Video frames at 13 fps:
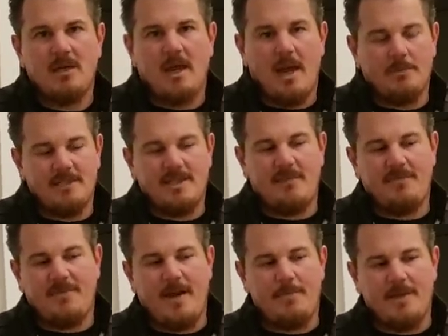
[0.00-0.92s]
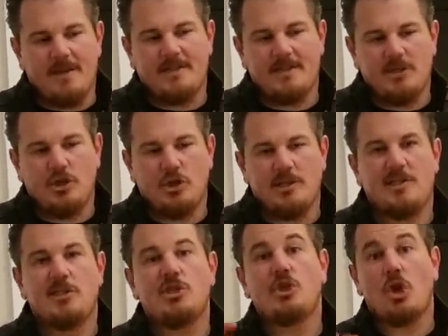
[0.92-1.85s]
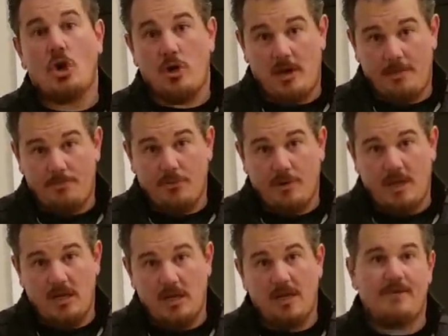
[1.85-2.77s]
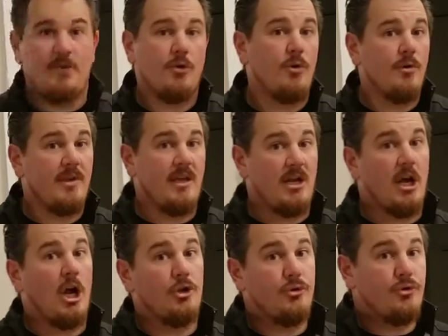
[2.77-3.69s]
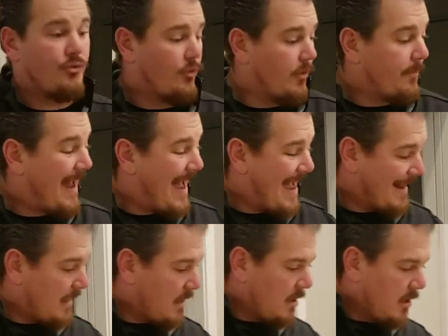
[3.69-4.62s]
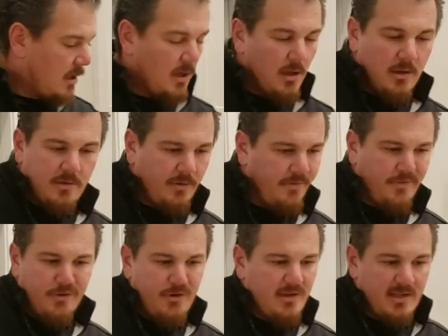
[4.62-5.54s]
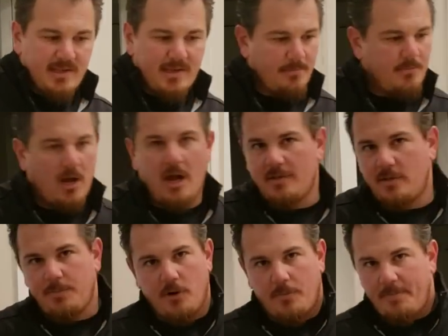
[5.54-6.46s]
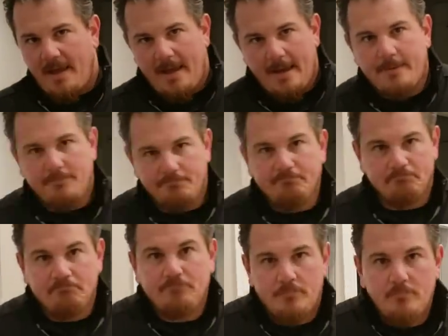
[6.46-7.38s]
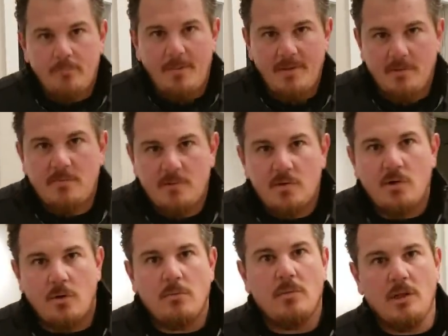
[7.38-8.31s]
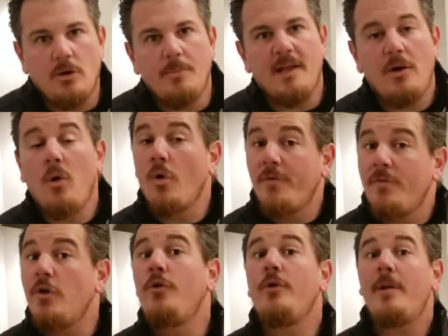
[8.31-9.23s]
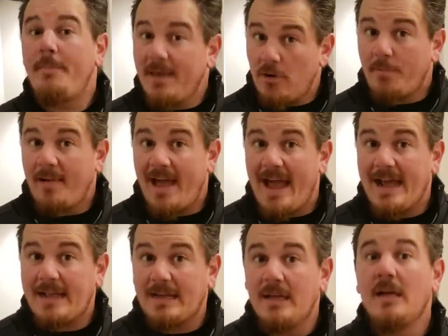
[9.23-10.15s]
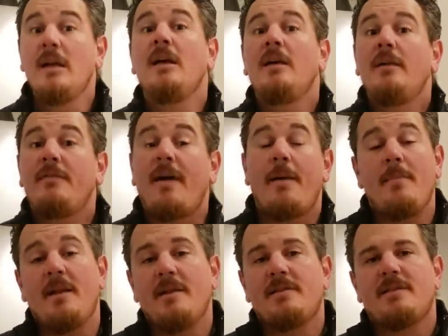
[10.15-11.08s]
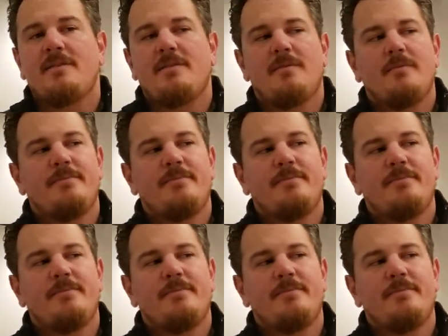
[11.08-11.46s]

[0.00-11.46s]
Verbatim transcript: I would say 5 minutes is a good starting point if you're using an unsure pack. So if you're using some non-smart pack, maybe start a little bit. Or if you're doing a bigger pack, 5 minutes